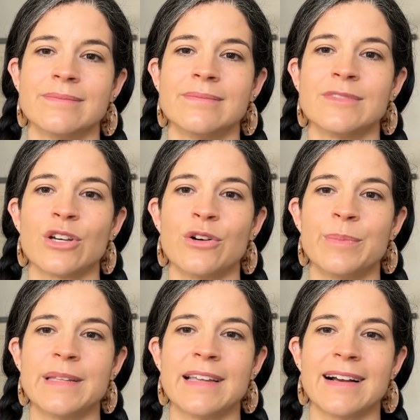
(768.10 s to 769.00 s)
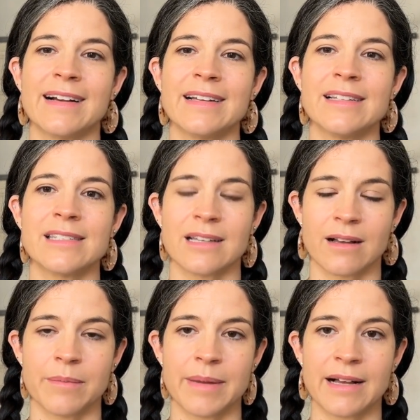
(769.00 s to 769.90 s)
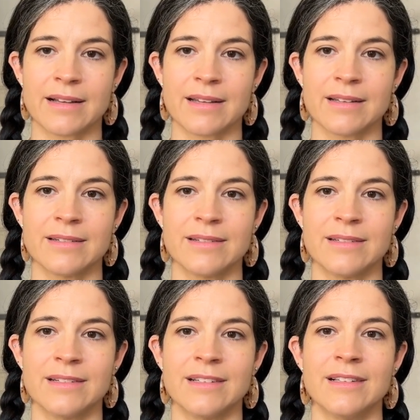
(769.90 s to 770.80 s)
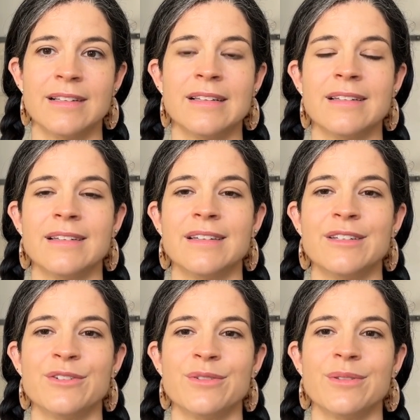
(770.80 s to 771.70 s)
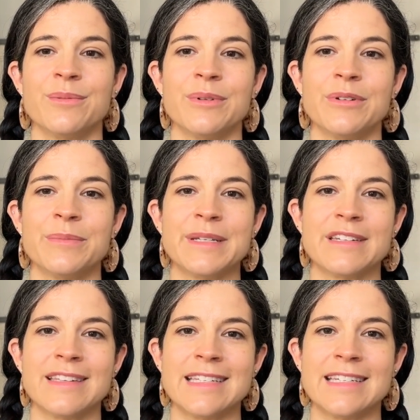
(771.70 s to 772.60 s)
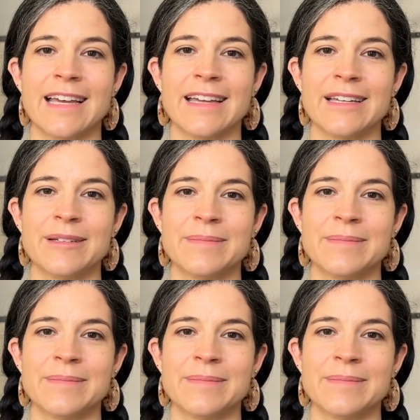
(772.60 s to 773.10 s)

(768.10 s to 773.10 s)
and to open the eyes and come back into the room, into the day.